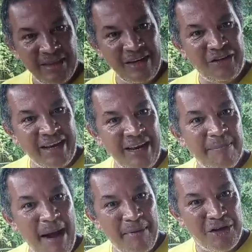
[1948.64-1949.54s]
their chicken
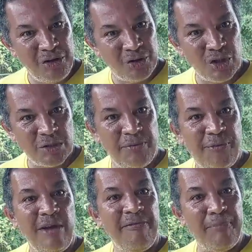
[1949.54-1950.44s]
in barbecue sauce
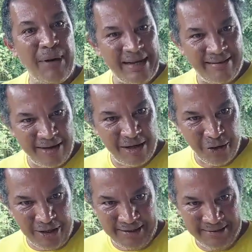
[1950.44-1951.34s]
before even putting it on the grill.